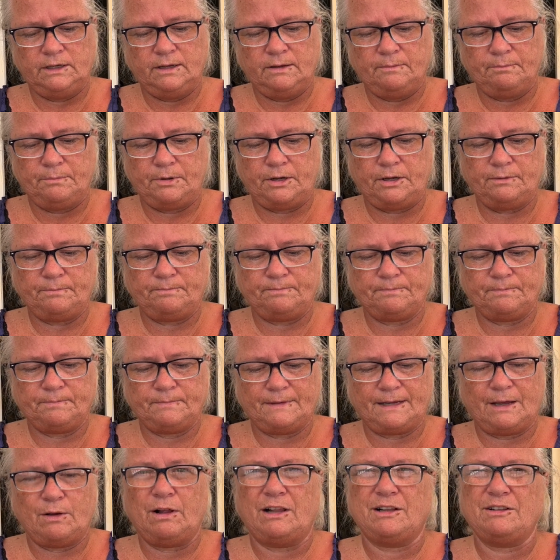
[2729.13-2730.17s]
But
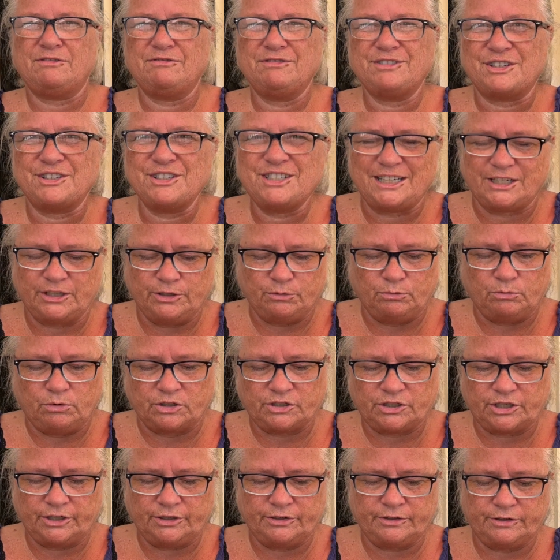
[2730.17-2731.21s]
I'll continue
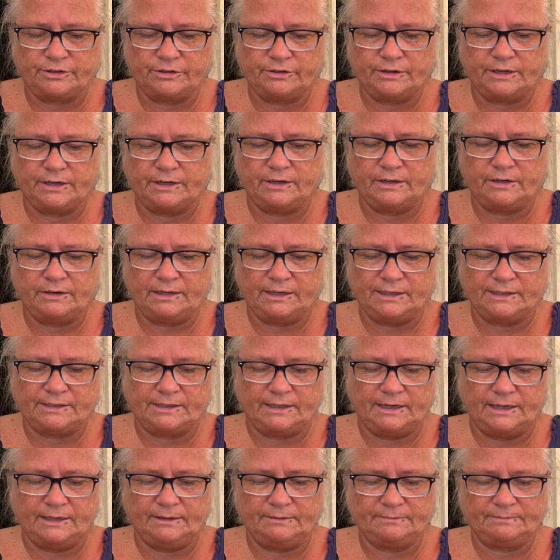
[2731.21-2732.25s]
watching her and
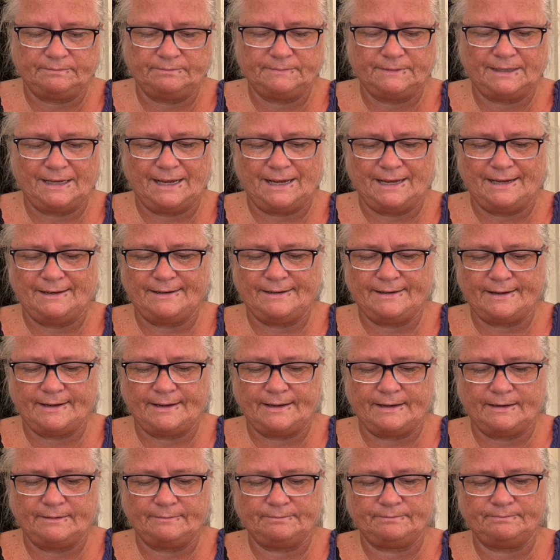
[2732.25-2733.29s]
listening,
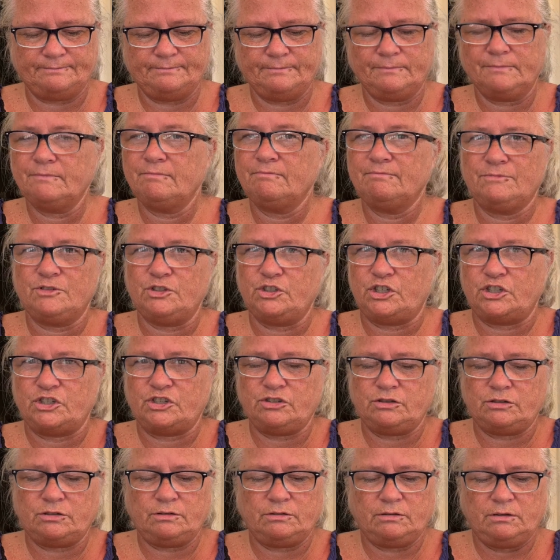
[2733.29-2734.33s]
and
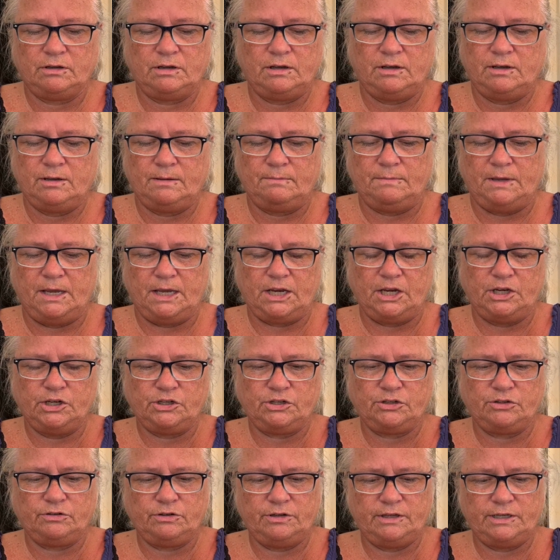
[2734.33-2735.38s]
just making
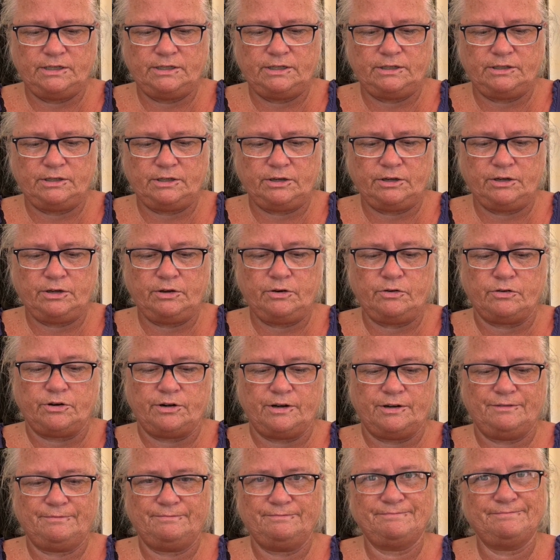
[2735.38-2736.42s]
sure this is
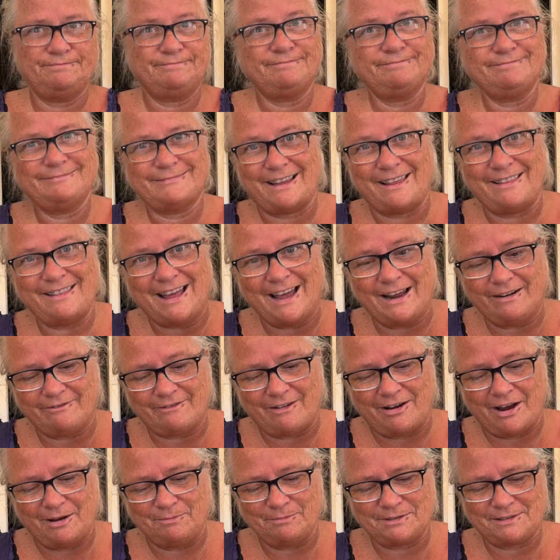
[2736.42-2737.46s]
secure, and that
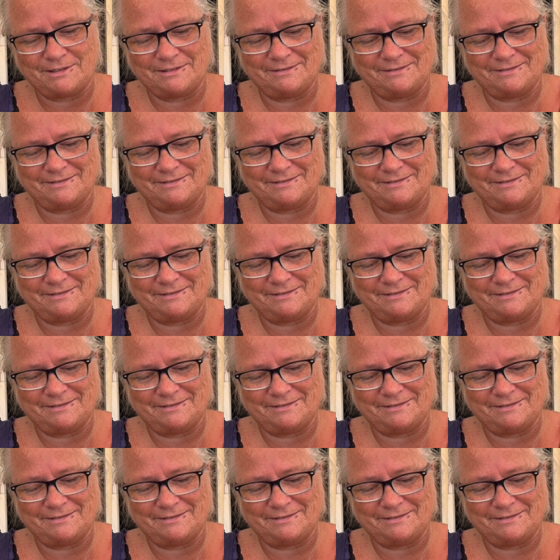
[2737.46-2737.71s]
rhymes.